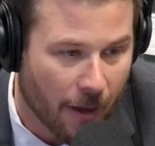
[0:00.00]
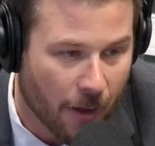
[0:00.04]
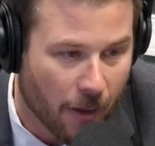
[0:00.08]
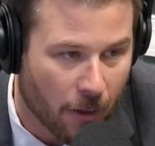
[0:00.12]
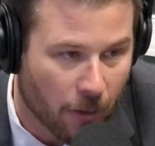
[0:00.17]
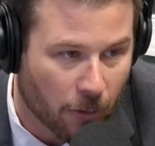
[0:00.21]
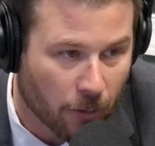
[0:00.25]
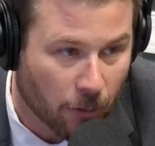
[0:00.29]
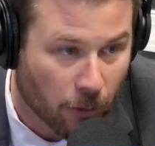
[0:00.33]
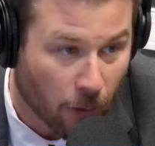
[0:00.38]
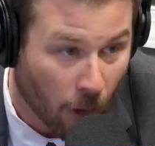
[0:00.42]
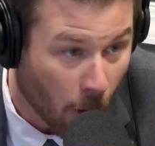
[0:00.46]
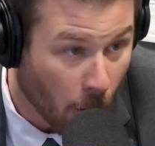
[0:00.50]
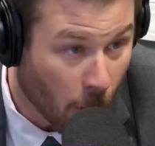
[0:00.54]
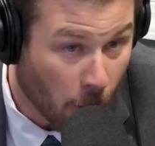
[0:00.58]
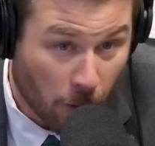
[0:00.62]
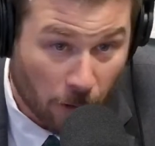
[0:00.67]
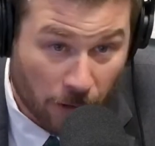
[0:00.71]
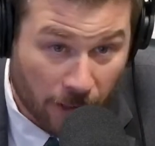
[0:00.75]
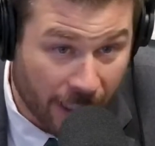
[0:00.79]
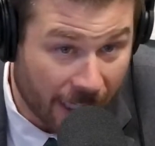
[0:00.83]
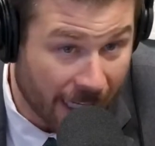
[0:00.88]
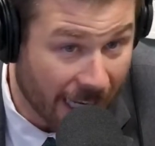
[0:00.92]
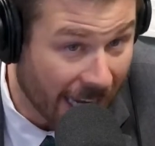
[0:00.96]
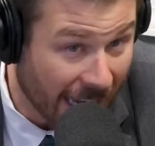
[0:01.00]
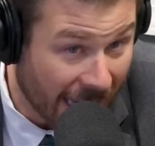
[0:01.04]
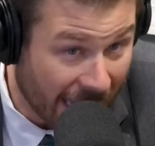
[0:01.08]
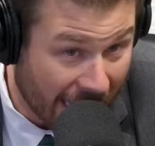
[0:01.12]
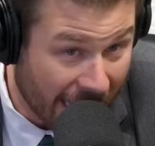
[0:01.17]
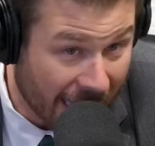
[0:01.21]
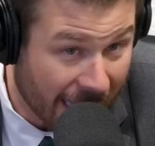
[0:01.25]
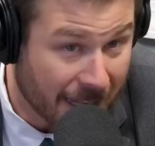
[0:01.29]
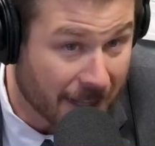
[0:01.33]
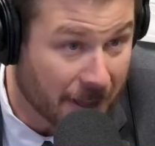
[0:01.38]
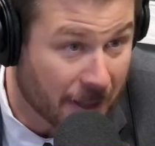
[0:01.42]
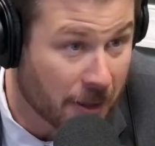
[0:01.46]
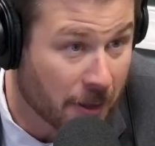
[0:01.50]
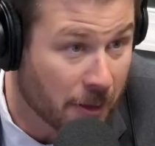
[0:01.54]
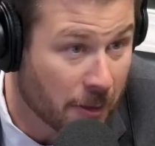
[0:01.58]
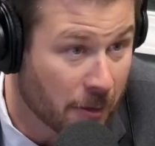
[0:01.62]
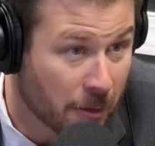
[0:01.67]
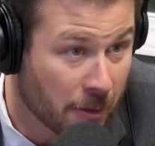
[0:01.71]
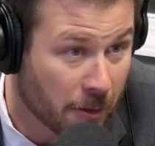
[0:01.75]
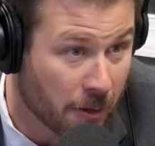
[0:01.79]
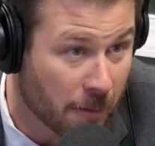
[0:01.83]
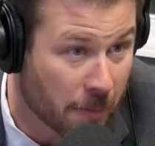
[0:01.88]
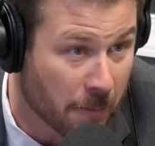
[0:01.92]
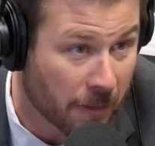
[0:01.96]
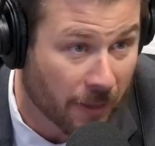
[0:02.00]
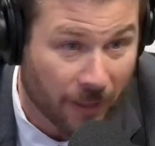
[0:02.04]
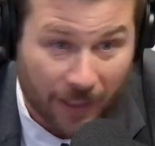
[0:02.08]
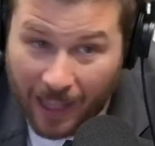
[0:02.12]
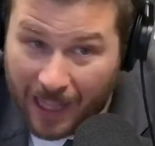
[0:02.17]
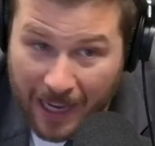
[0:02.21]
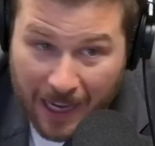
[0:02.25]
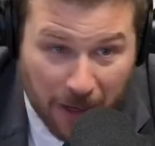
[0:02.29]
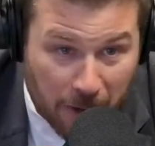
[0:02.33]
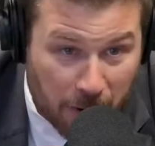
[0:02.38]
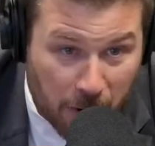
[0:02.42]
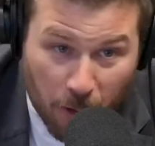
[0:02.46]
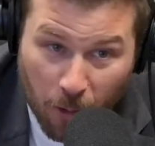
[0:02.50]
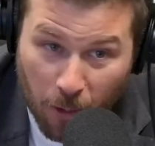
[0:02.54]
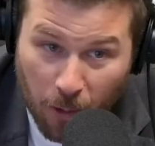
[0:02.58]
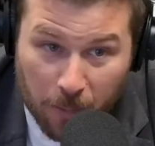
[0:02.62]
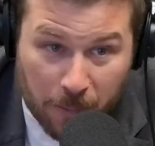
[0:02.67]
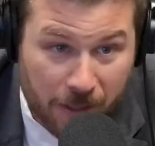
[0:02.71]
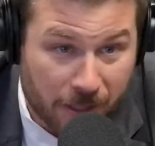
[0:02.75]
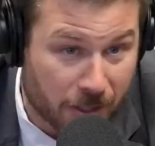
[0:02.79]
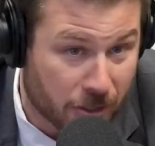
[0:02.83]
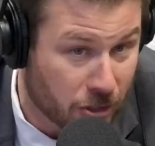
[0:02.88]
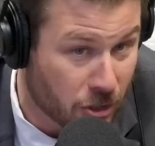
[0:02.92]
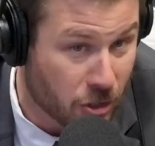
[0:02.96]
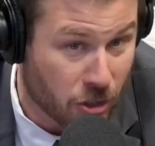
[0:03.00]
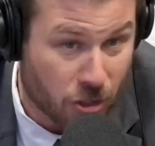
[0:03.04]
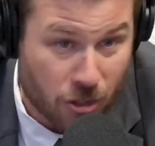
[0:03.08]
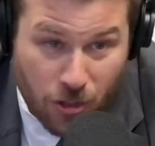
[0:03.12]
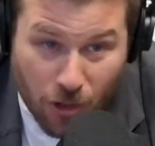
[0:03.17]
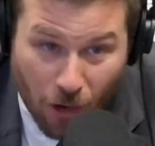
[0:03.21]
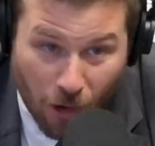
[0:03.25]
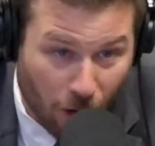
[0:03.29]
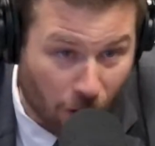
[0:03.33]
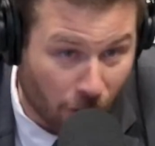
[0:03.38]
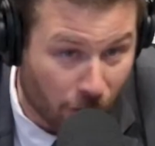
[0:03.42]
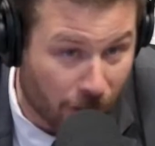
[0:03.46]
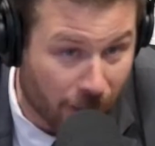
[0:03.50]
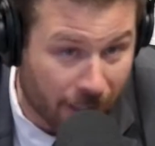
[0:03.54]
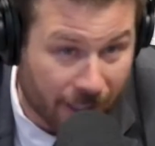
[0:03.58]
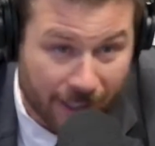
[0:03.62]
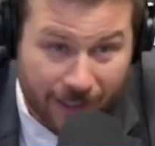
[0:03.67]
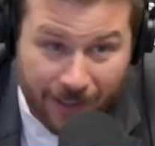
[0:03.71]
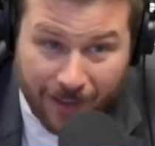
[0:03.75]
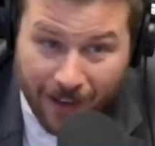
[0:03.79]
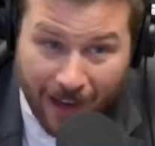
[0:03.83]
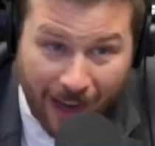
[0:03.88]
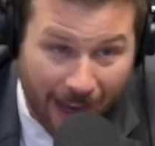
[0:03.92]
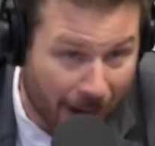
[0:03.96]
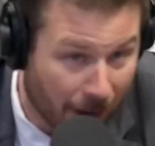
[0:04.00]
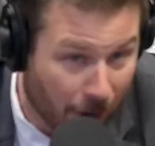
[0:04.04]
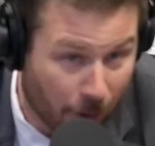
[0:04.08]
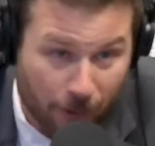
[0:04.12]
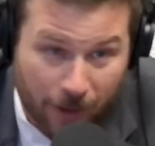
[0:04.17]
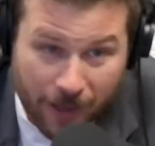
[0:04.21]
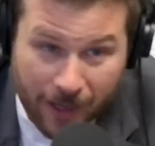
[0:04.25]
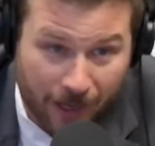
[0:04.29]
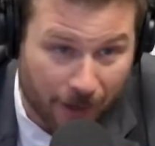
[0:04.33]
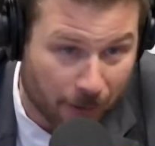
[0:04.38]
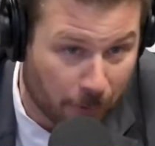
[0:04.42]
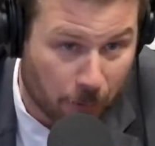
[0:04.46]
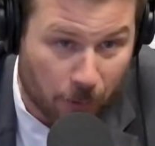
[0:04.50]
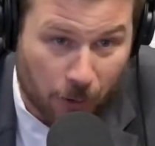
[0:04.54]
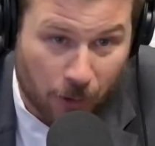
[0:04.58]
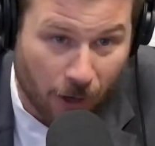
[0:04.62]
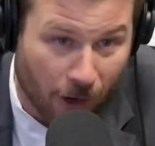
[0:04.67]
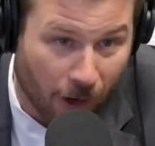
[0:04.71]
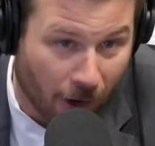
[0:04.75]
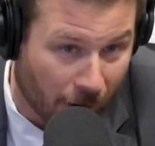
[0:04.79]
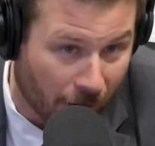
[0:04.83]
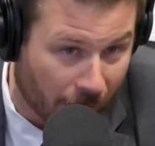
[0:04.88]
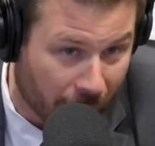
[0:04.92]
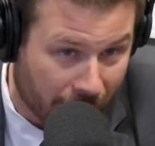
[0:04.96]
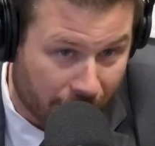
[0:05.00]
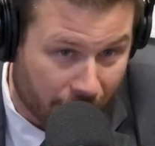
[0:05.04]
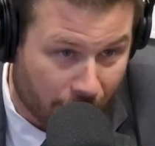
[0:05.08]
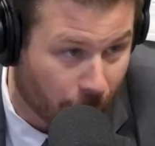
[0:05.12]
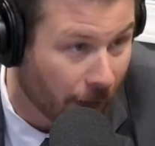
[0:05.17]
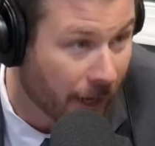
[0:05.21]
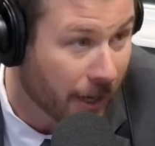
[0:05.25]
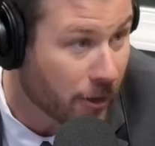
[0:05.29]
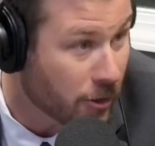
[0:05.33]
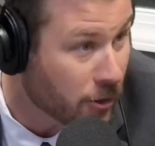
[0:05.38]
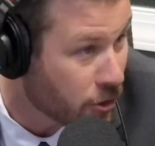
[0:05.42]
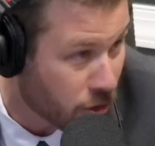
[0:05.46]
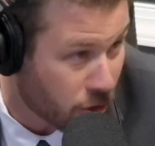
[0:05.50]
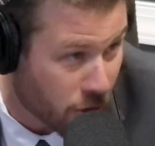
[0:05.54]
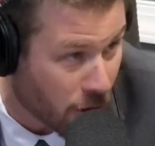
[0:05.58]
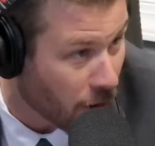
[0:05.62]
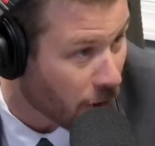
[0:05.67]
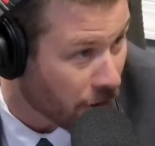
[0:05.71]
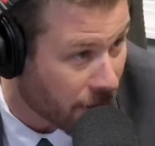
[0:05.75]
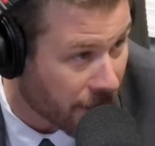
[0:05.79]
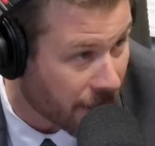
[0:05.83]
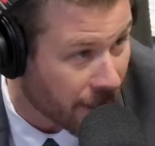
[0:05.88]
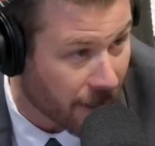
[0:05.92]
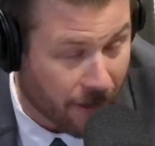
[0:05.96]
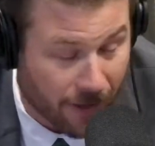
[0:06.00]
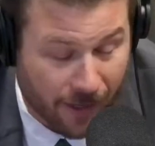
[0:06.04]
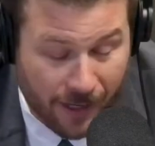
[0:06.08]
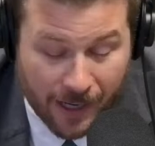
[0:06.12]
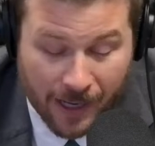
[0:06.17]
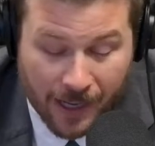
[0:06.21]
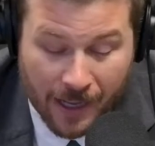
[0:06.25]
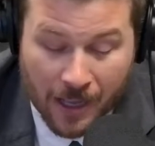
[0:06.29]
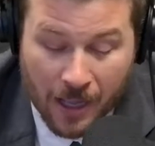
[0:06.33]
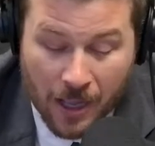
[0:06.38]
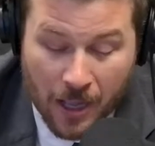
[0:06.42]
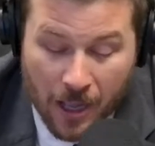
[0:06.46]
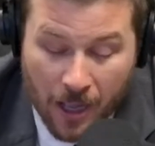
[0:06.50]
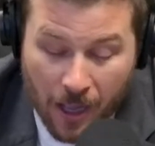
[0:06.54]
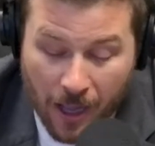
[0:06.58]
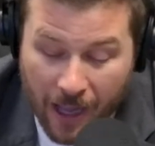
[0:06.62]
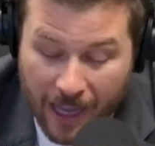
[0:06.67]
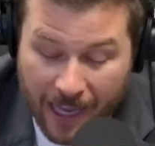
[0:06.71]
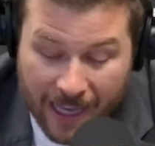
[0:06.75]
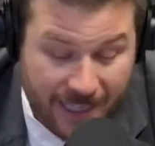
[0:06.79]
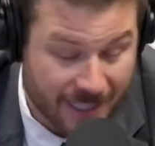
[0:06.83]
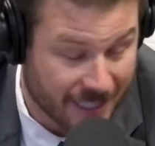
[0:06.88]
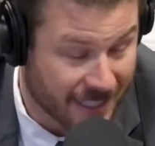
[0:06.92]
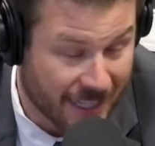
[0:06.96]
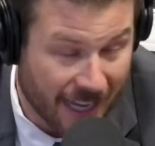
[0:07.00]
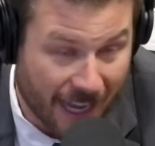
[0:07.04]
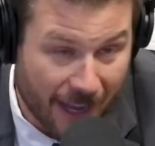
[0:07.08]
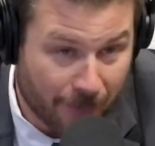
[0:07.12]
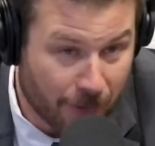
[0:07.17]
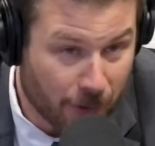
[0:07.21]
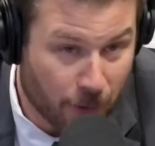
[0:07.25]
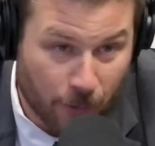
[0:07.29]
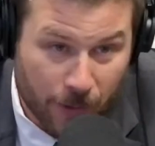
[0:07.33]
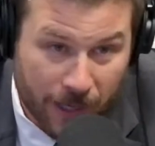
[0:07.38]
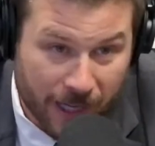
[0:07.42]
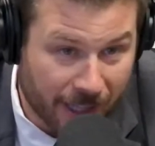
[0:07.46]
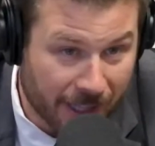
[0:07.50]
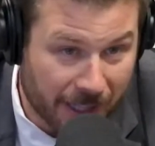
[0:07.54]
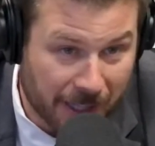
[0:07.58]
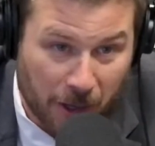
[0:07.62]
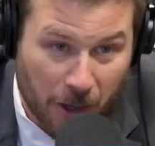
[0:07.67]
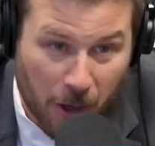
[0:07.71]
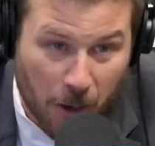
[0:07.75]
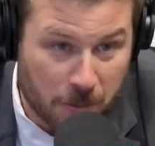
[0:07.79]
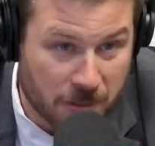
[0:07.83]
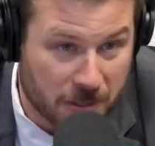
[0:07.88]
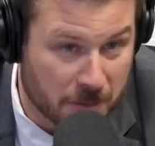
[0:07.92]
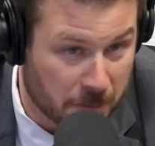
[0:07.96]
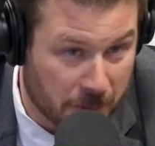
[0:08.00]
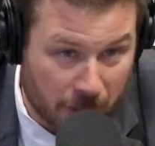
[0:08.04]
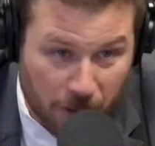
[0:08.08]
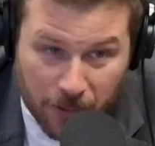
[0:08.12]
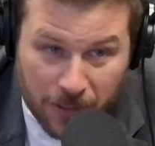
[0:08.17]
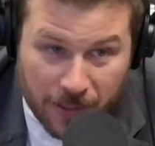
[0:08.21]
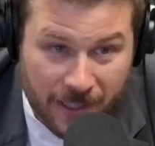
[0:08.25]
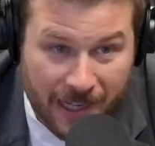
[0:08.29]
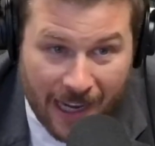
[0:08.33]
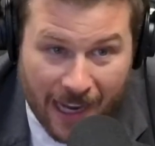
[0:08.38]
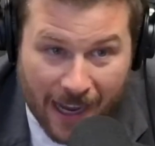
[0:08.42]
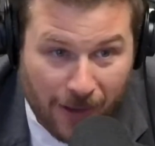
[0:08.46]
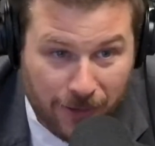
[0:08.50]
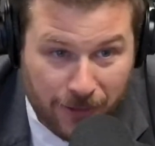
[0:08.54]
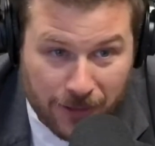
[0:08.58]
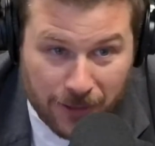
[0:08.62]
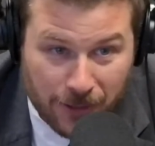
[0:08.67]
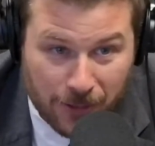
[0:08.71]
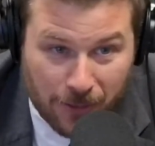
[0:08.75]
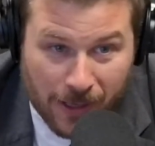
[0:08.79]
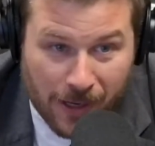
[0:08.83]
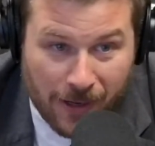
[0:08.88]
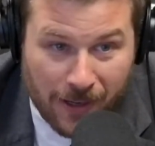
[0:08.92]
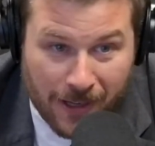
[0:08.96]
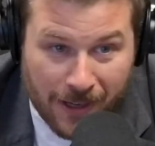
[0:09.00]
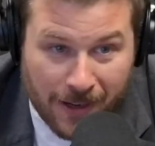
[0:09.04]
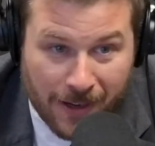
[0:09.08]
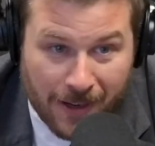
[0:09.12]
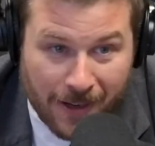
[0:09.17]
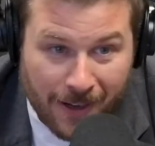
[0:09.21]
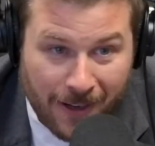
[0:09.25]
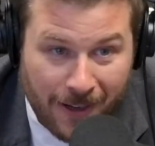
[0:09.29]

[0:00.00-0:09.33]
Locally in the Lake Norman, Charlotte area, we'll call it, greater Charlotte area. Is David Weekley Homes building houses around here?